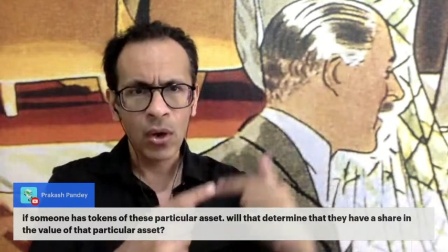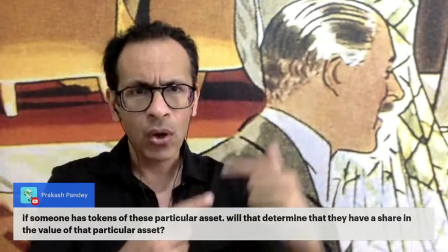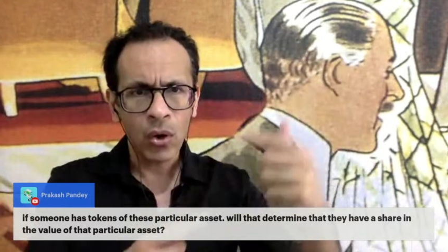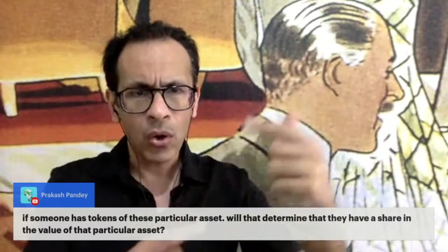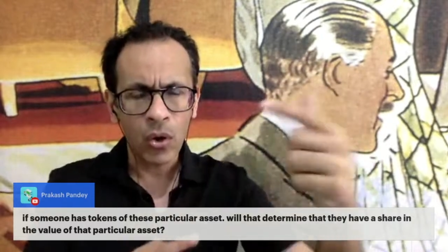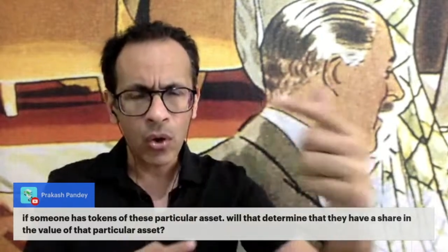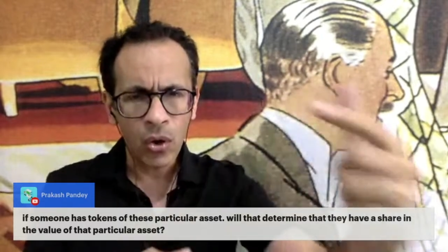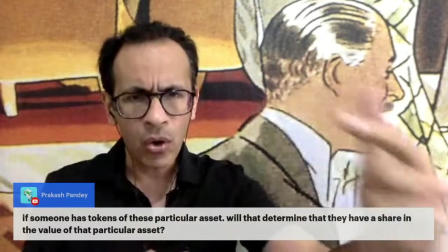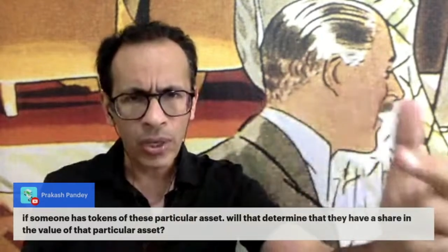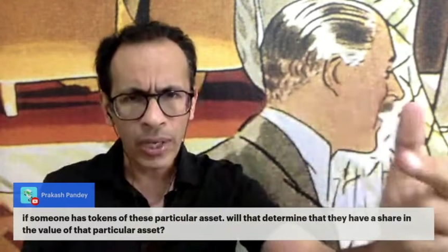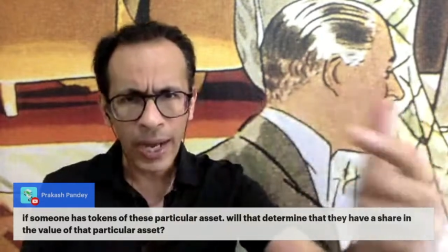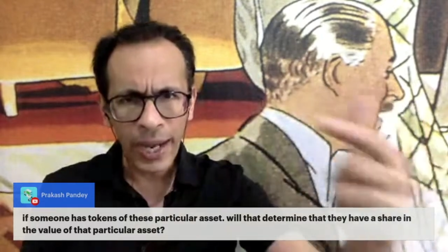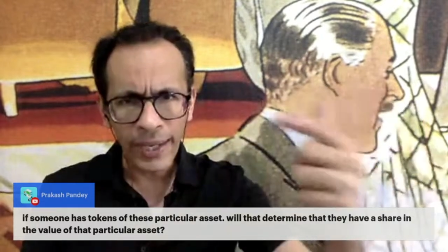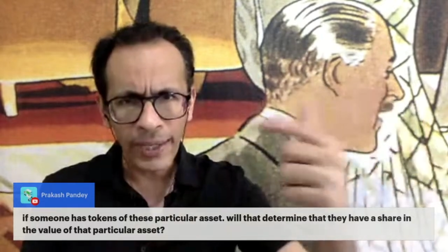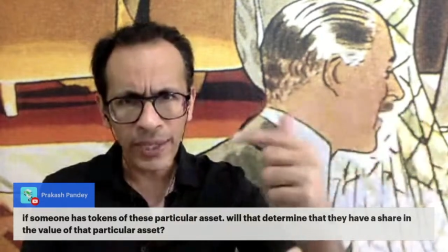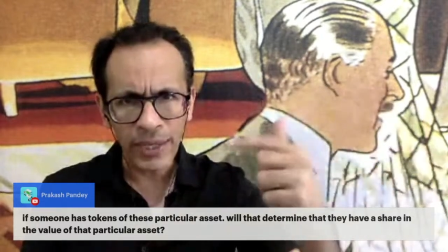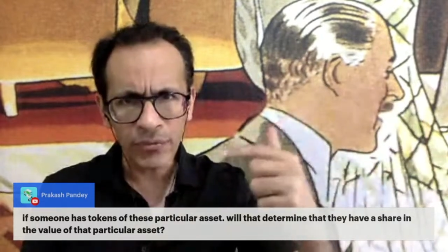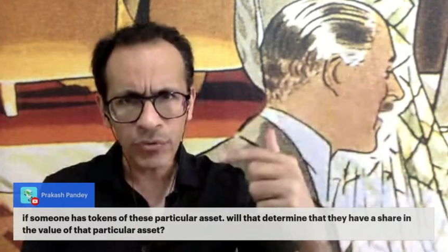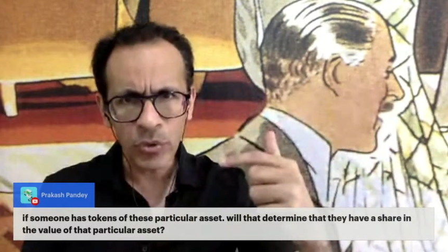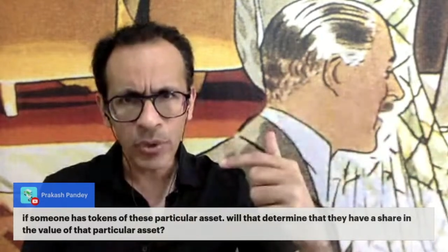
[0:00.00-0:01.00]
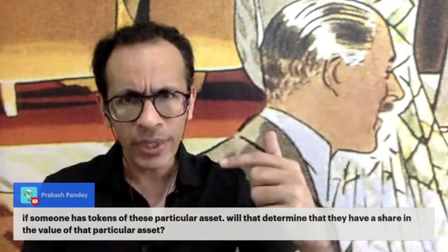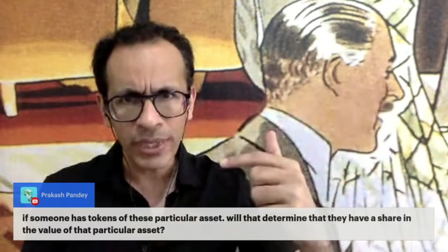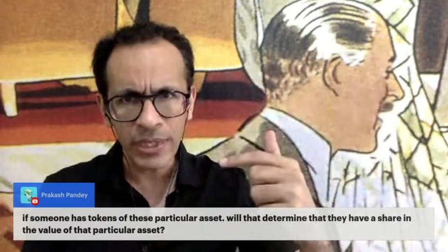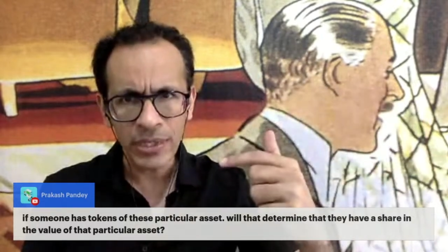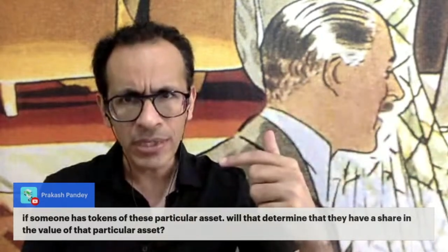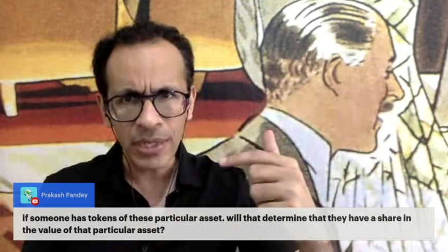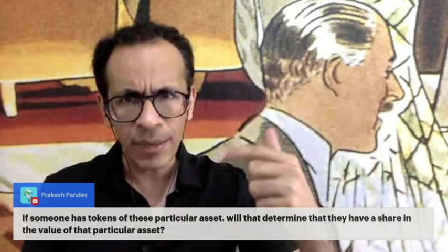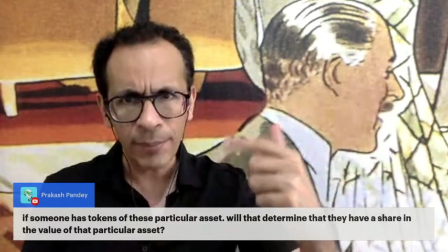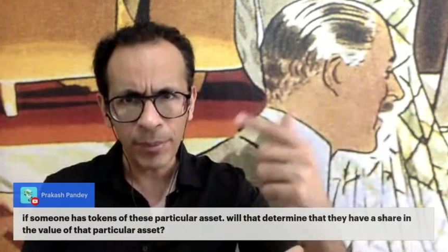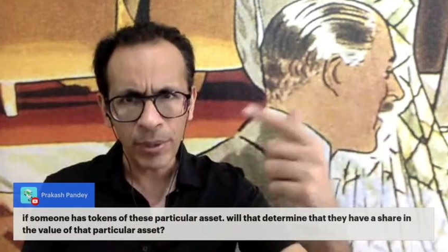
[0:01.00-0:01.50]
Or I gave you an
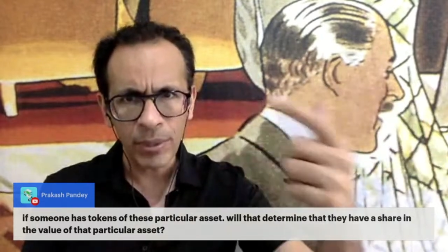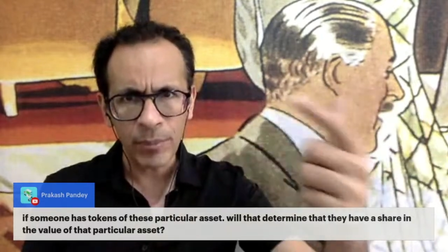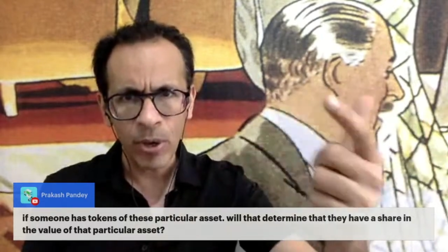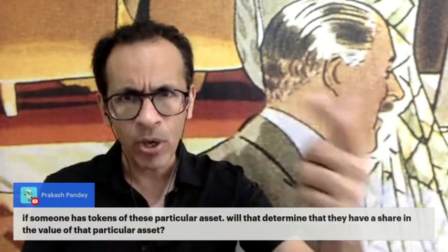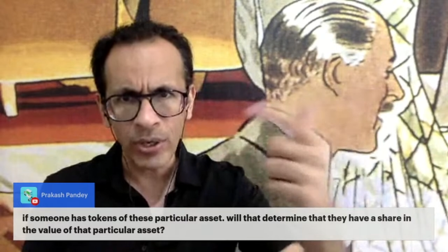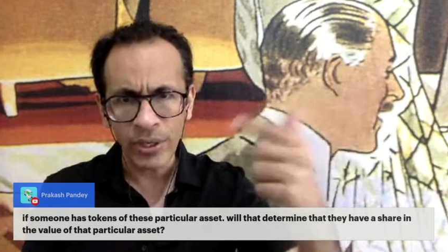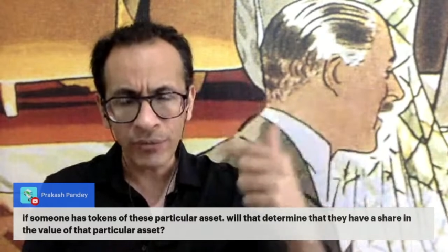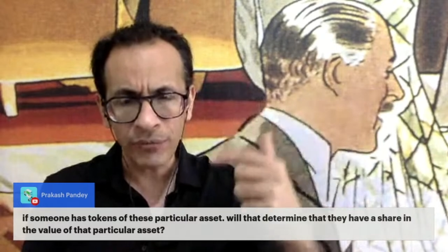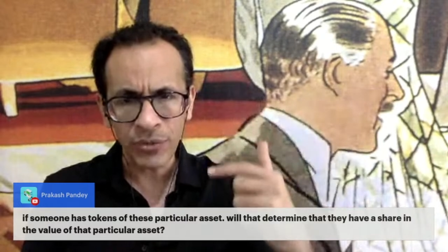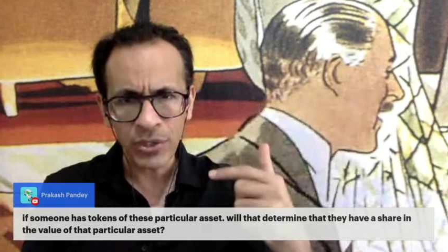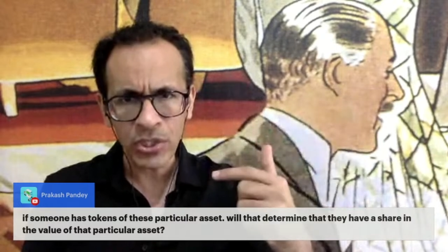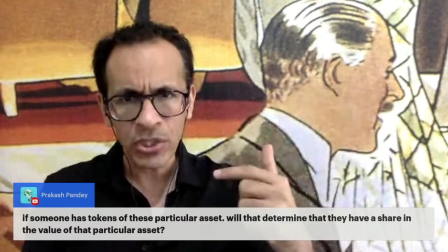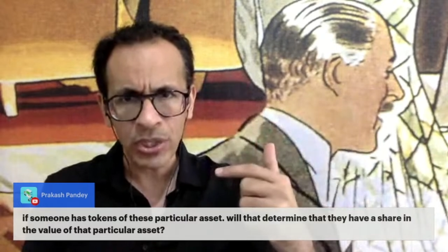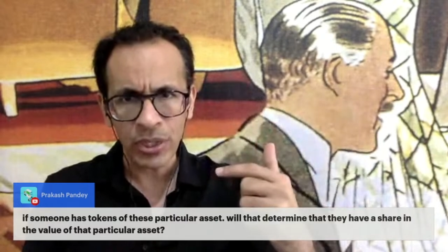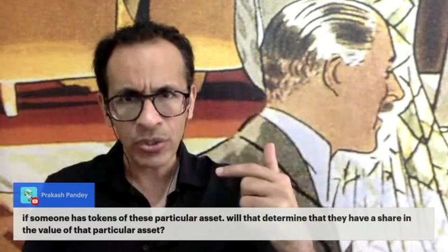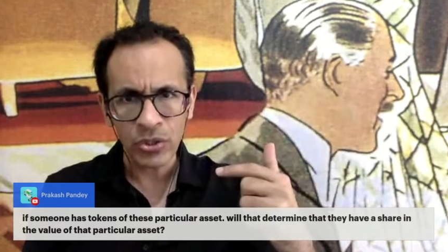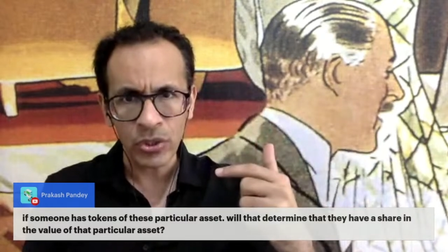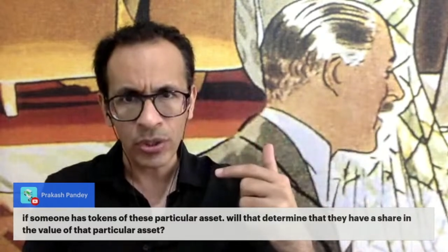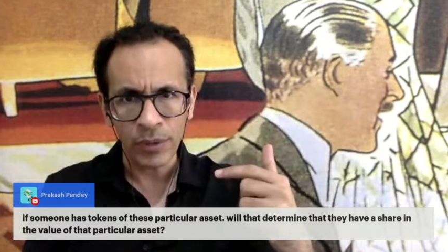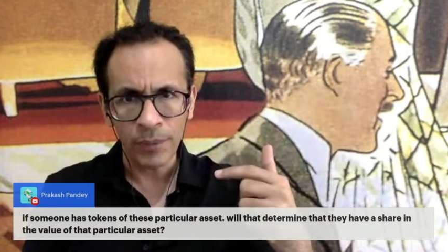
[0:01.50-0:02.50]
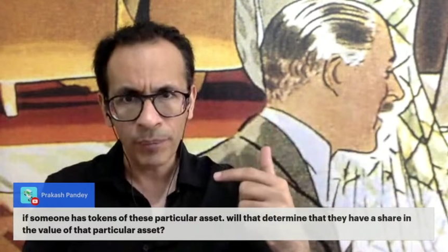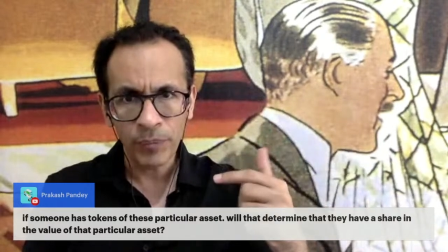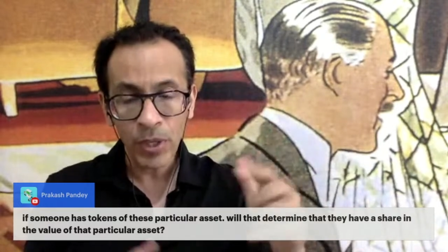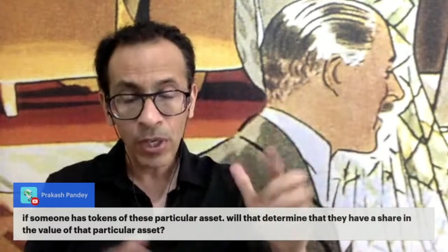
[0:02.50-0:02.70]
example about infrastructure.